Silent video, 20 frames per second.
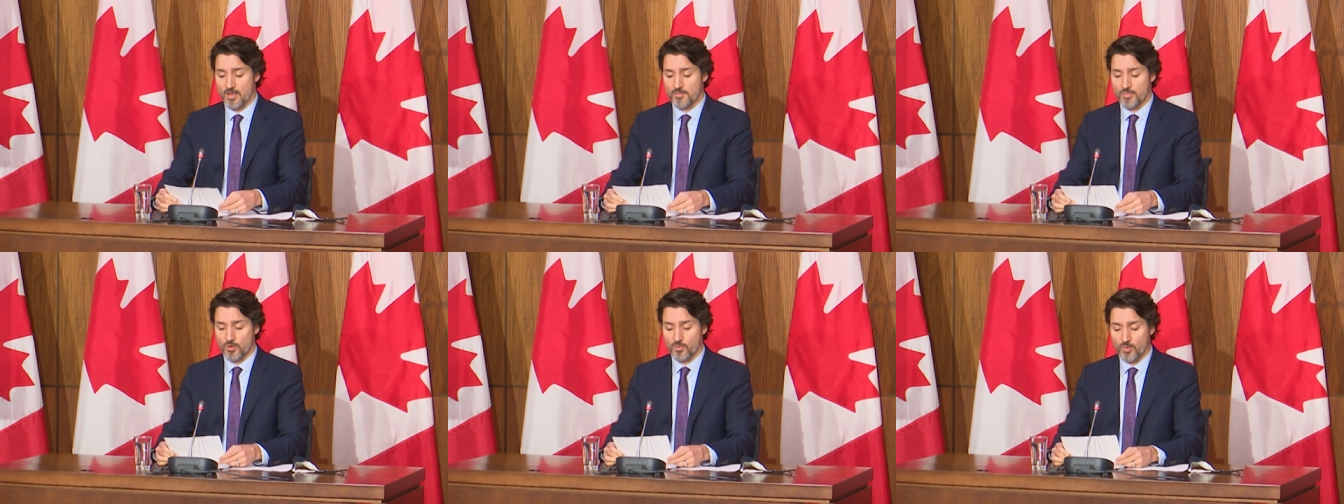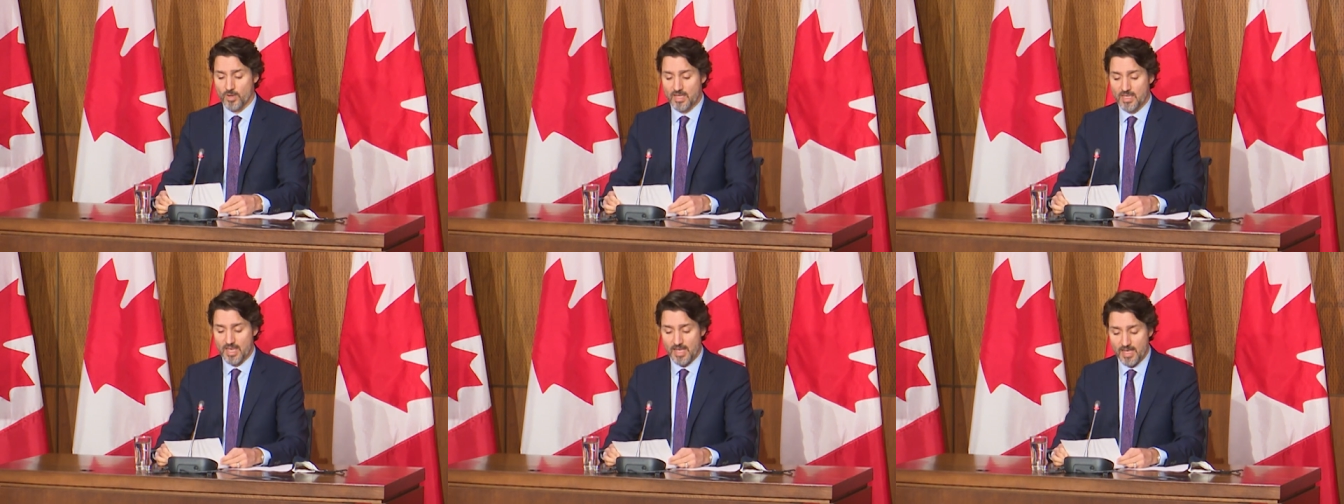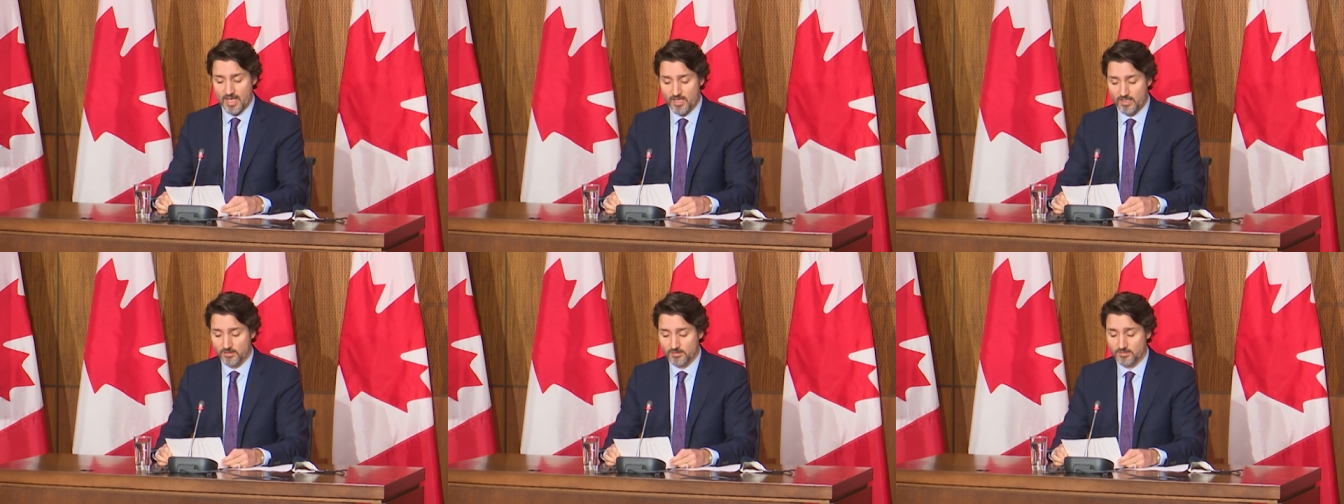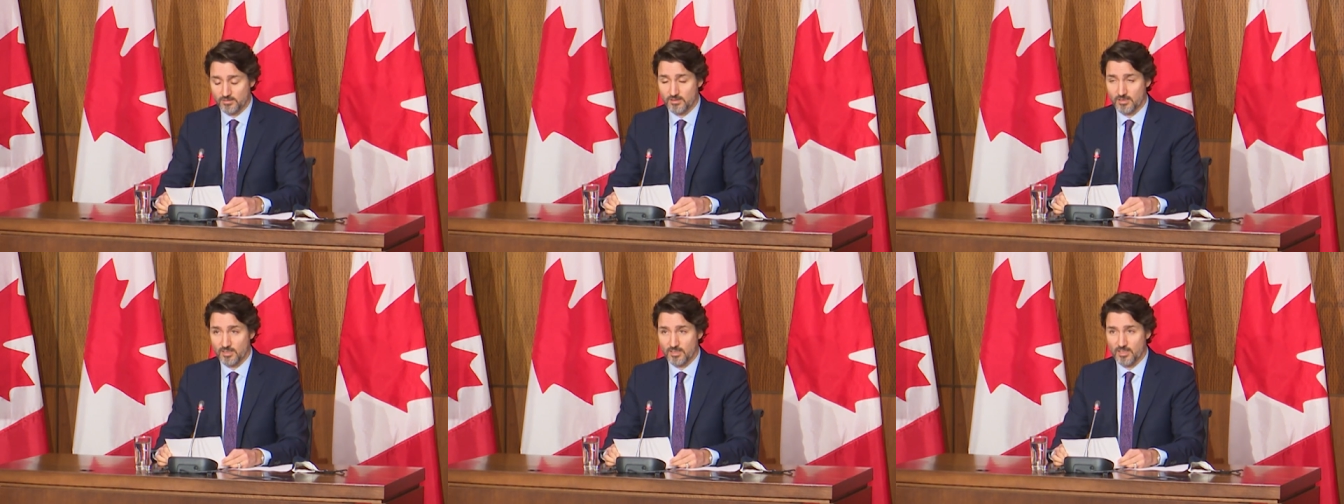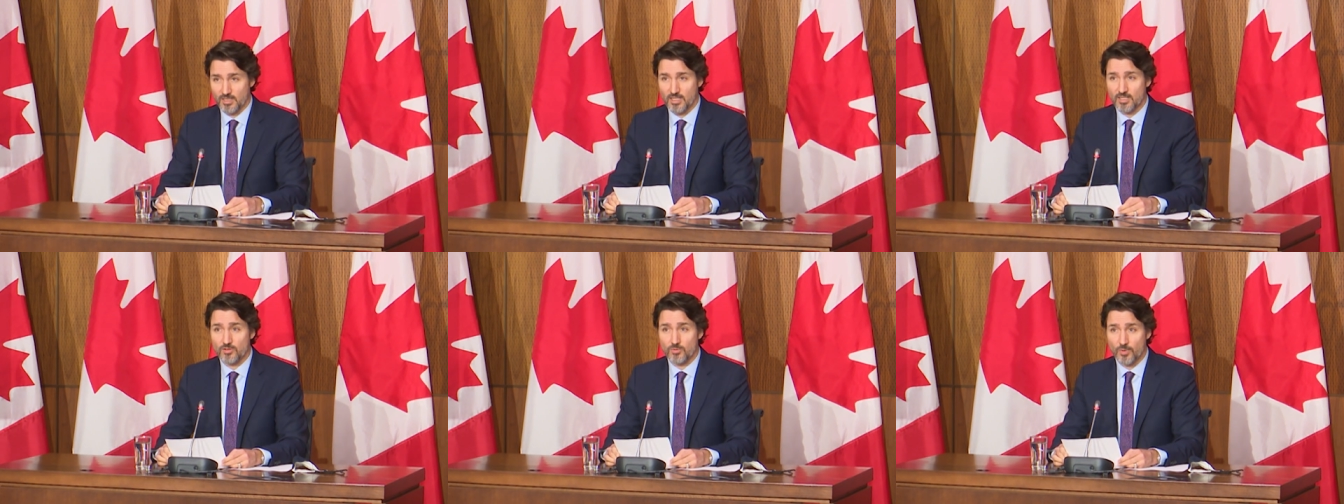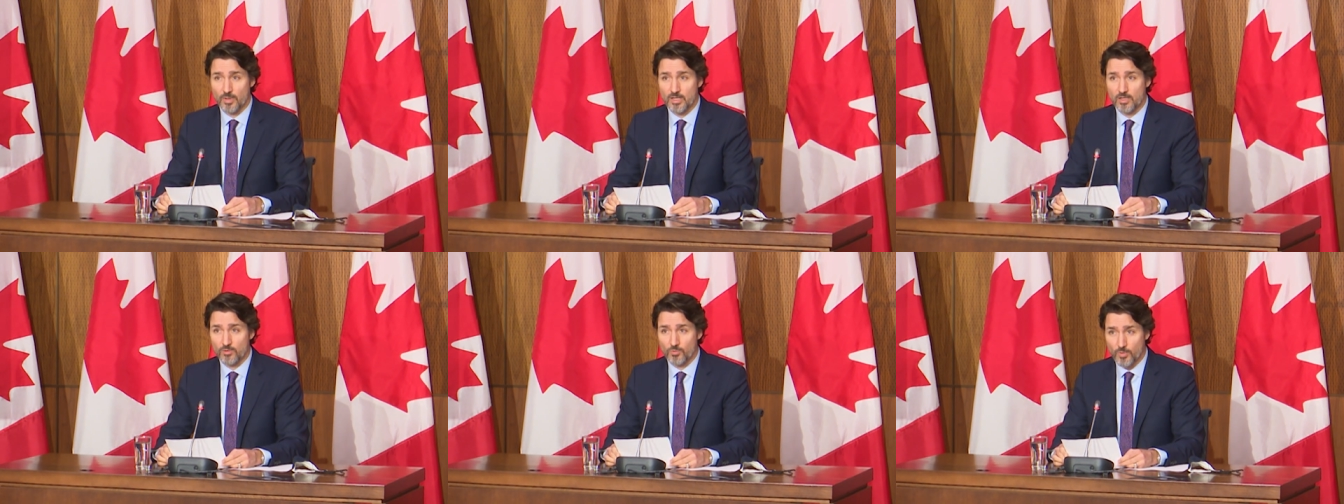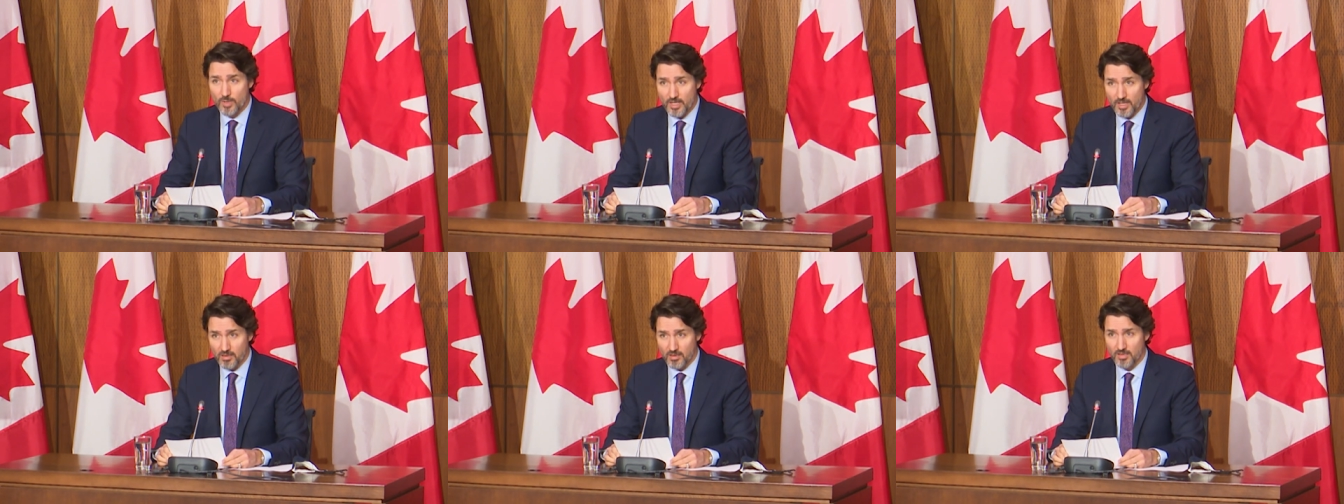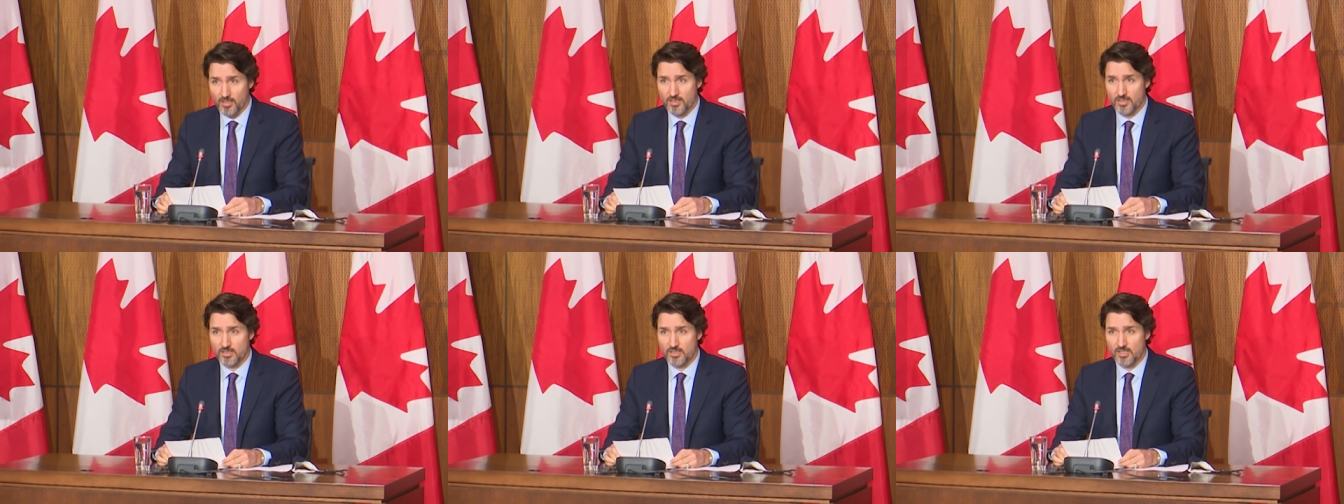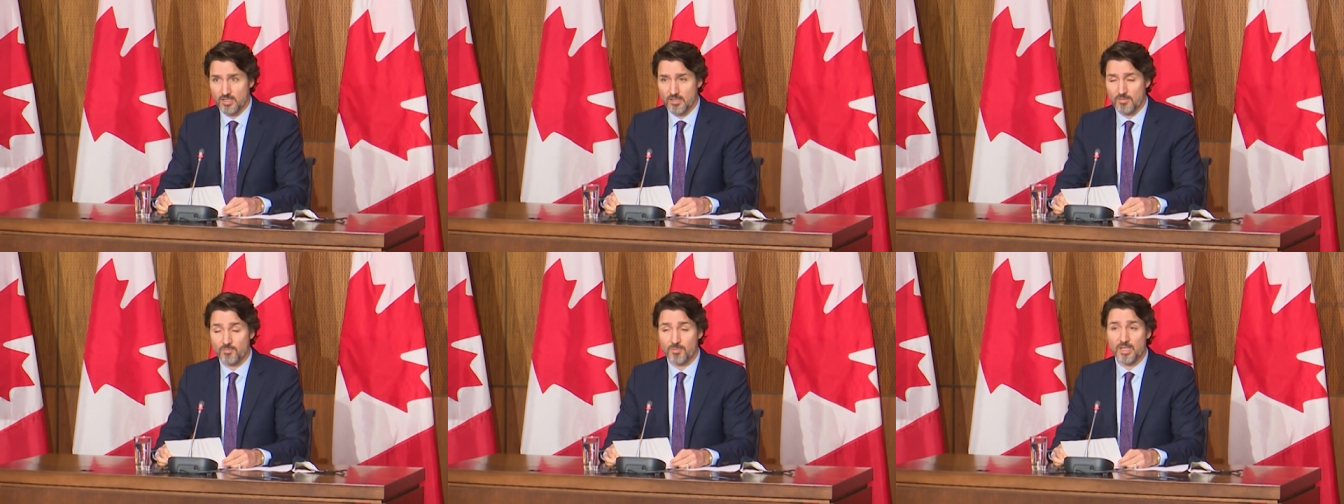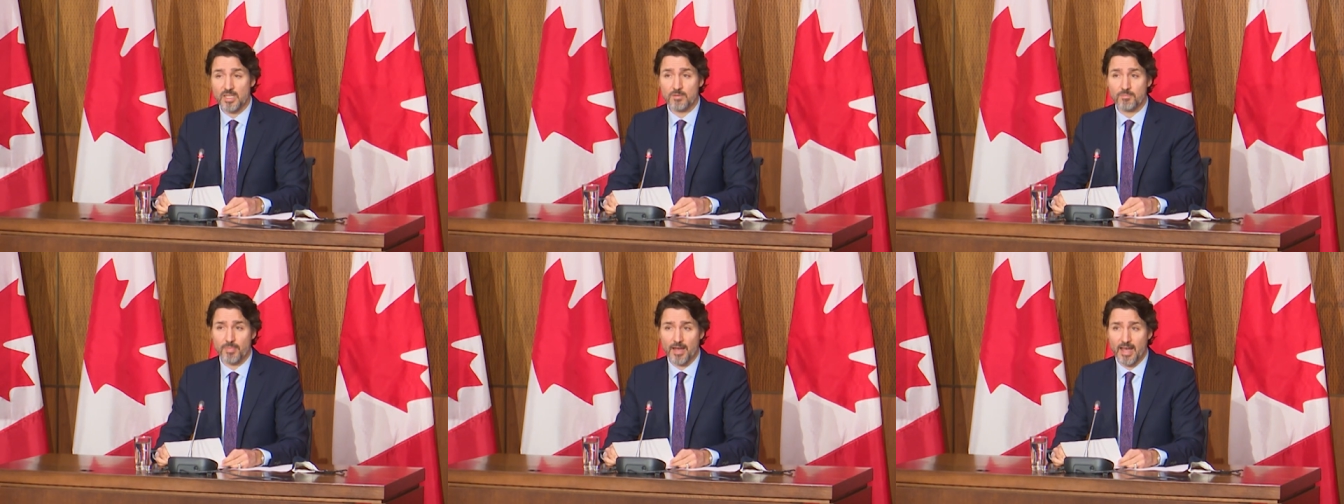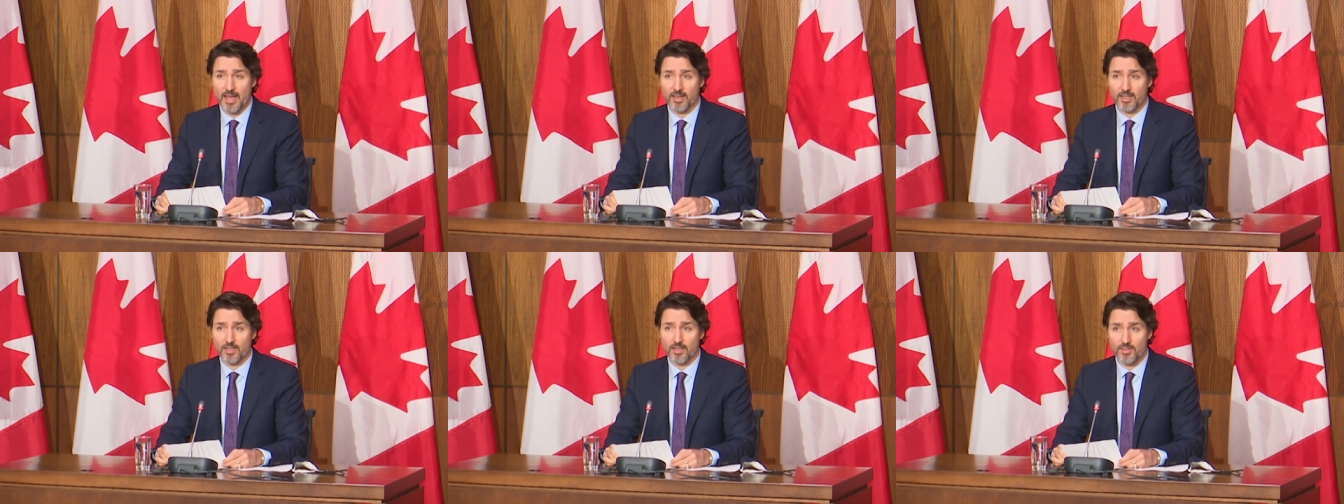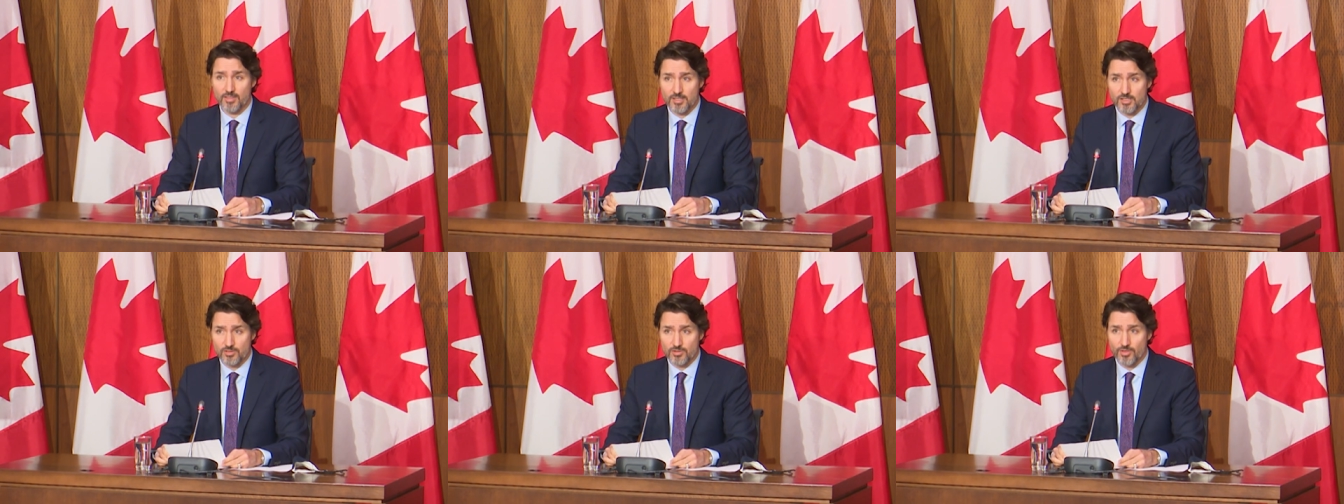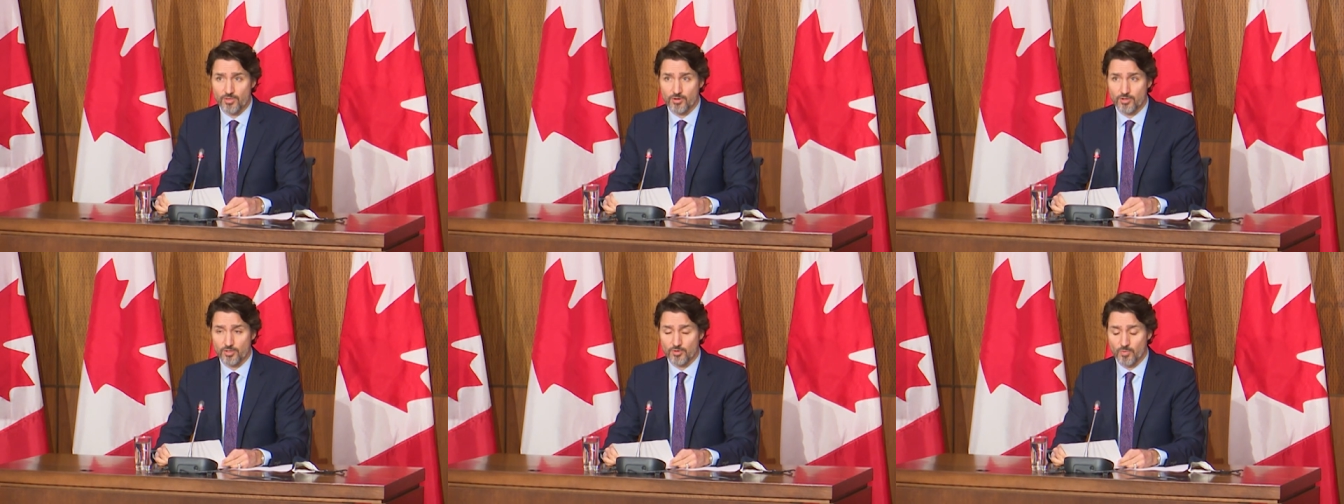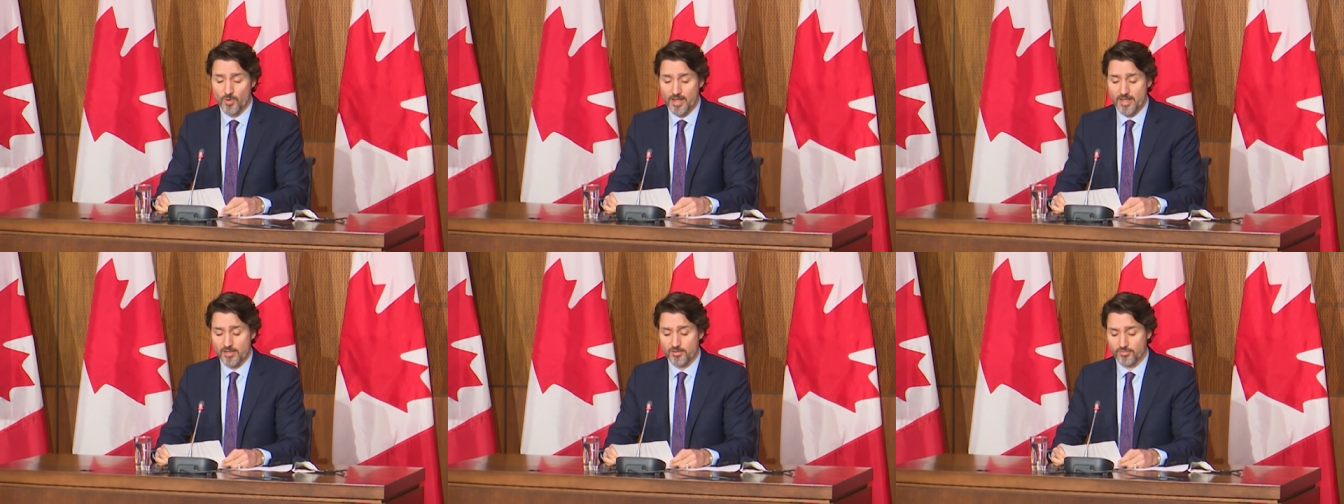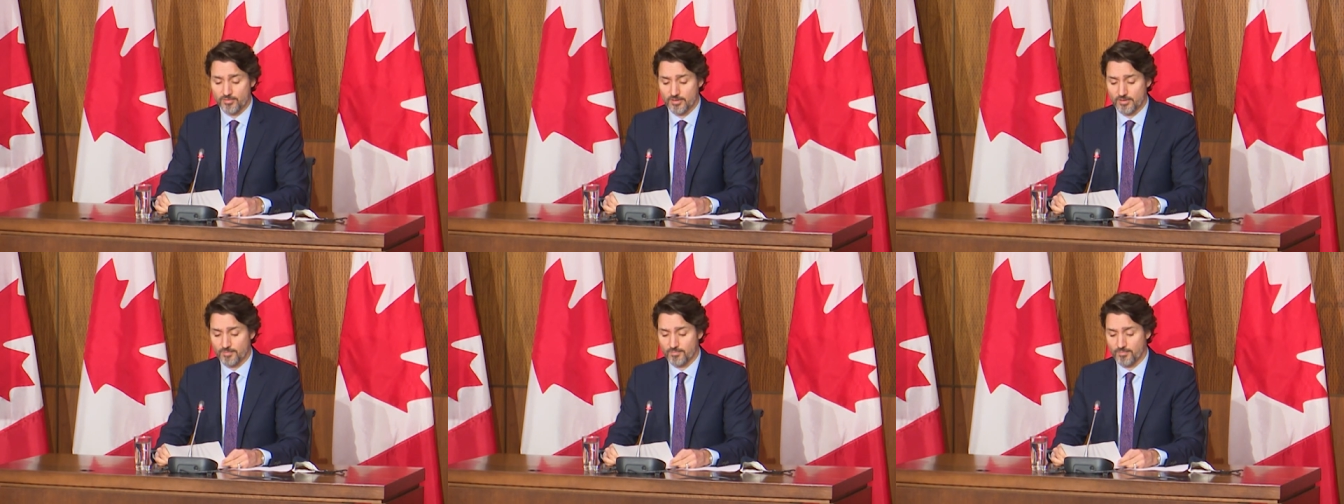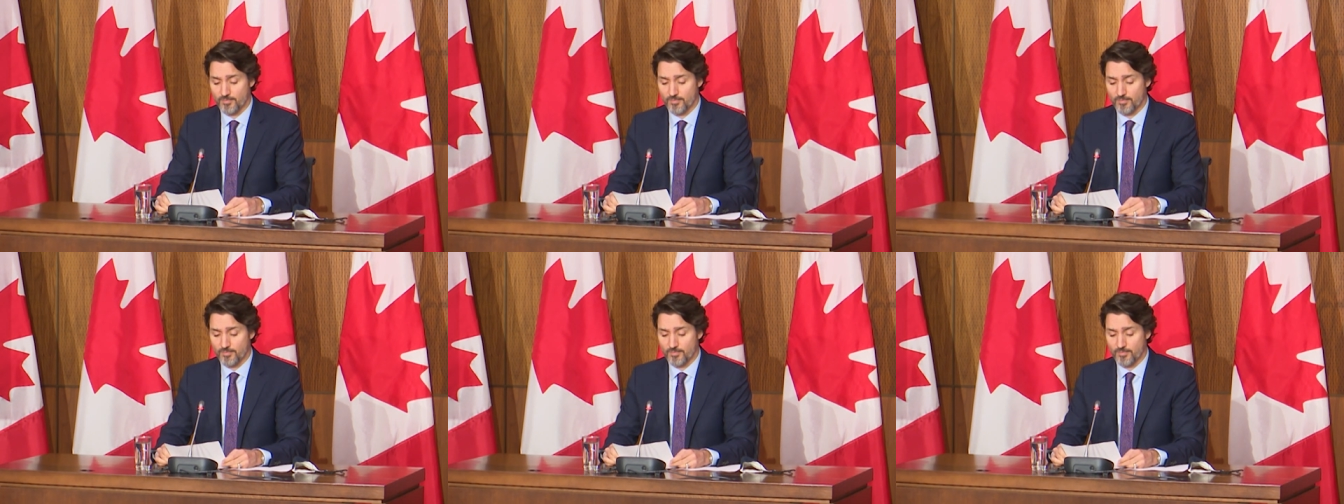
but we can and we will beat back this third wave.